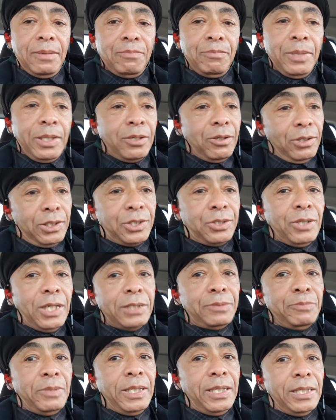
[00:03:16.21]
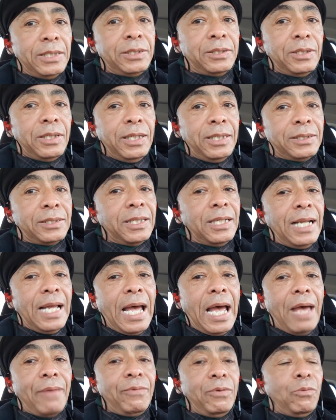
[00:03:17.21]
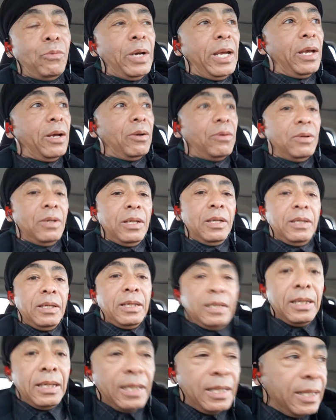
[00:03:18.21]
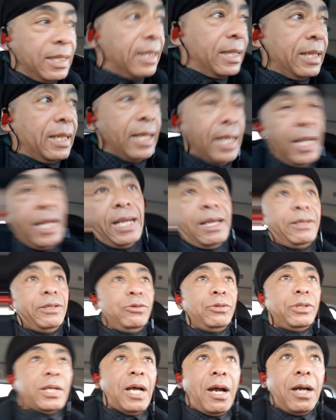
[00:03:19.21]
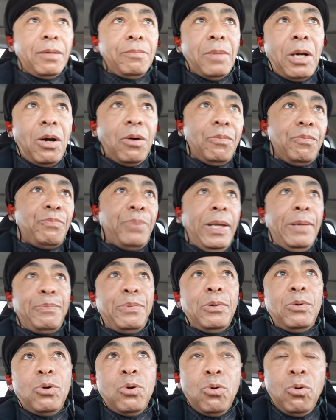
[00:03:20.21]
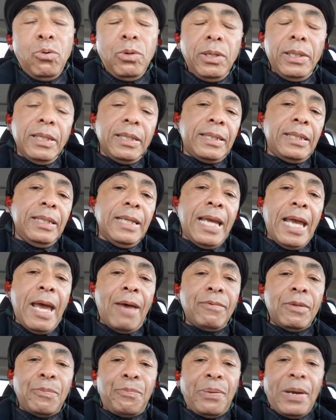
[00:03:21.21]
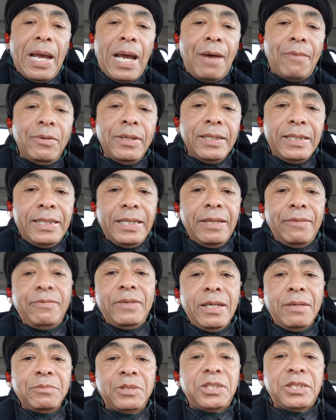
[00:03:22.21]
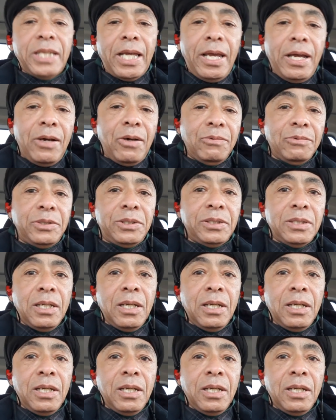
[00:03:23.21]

Because trust me, it's alive and well. And here you talking about people who have the power to give themselves